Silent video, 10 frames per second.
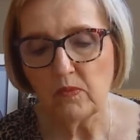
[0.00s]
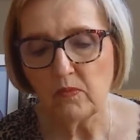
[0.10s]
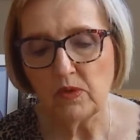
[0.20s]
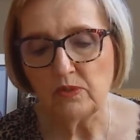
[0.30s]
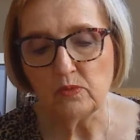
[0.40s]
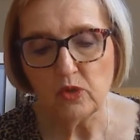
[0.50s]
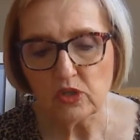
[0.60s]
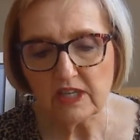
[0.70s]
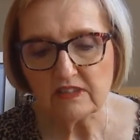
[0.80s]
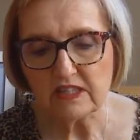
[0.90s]
when you
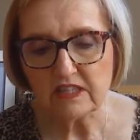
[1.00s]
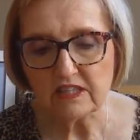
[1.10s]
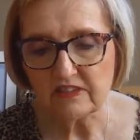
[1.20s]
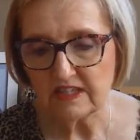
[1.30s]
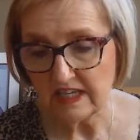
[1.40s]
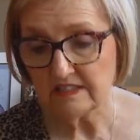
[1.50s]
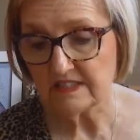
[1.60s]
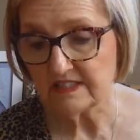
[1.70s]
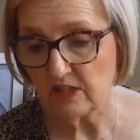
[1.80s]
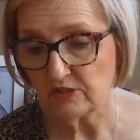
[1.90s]
look at
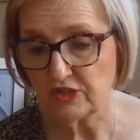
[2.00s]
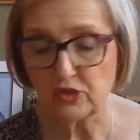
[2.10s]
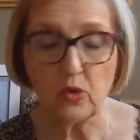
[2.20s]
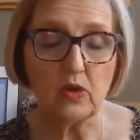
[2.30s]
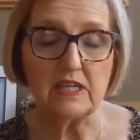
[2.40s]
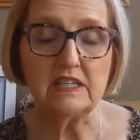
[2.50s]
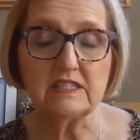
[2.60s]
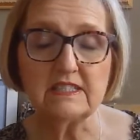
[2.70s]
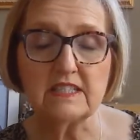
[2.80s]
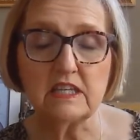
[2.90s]
his story,
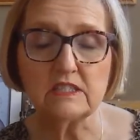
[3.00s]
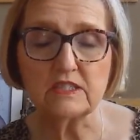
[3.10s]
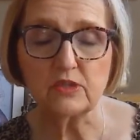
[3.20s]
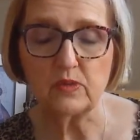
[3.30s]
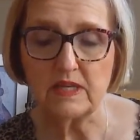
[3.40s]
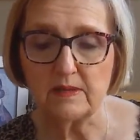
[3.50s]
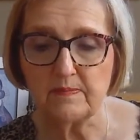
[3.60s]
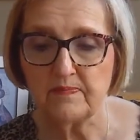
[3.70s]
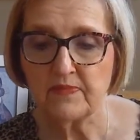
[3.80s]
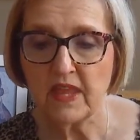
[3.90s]
his history,
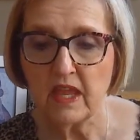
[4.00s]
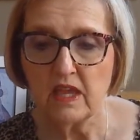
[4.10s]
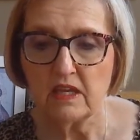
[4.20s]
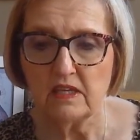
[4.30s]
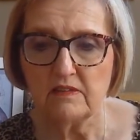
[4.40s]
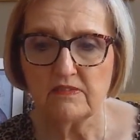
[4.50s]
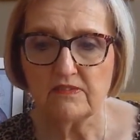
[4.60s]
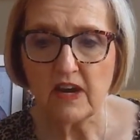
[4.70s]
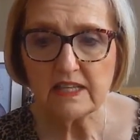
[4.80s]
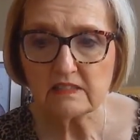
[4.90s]

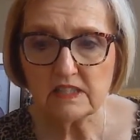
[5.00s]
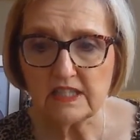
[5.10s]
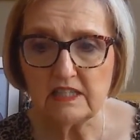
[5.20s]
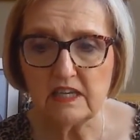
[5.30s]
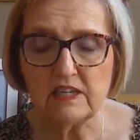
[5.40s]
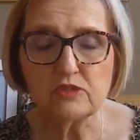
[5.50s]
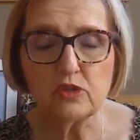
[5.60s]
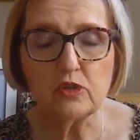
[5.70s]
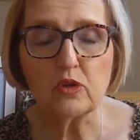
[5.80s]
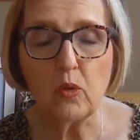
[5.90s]
frankly, it
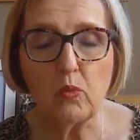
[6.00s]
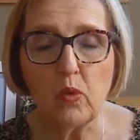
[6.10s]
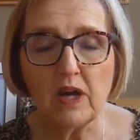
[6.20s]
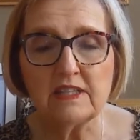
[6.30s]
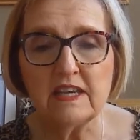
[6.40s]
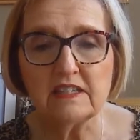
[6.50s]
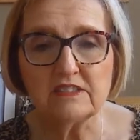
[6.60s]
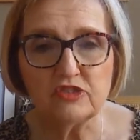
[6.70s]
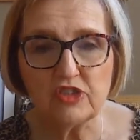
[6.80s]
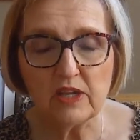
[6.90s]
took one
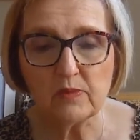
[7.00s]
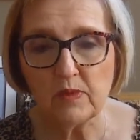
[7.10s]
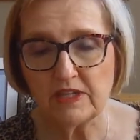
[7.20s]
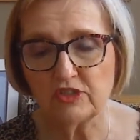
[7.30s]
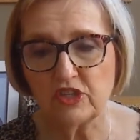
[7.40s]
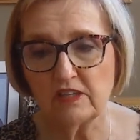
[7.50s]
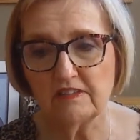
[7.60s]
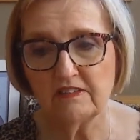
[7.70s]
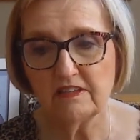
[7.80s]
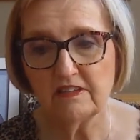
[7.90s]

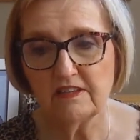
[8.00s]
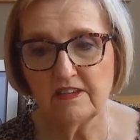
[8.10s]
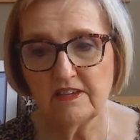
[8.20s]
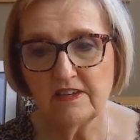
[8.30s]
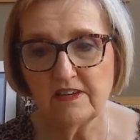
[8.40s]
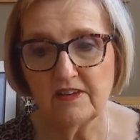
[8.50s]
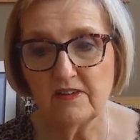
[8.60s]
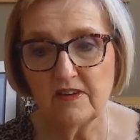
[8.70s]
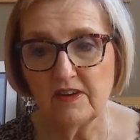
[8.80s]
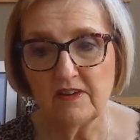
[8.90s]
generation
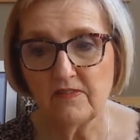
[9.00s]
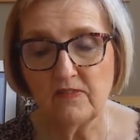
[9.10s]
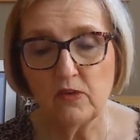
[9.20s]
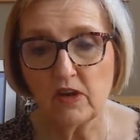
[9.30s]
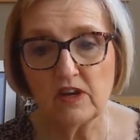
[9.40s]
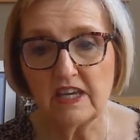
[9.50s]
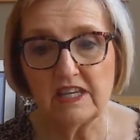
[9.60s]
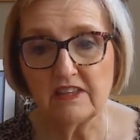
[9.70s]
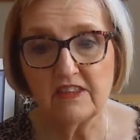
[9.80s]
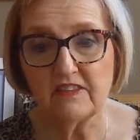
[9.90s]
for
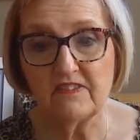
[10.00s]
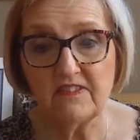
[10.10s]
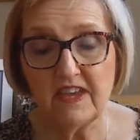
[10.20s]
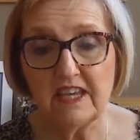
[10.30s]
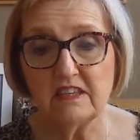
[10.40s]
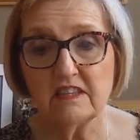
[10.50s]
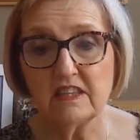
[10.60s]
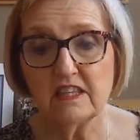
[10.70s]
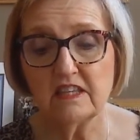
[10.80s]
faith,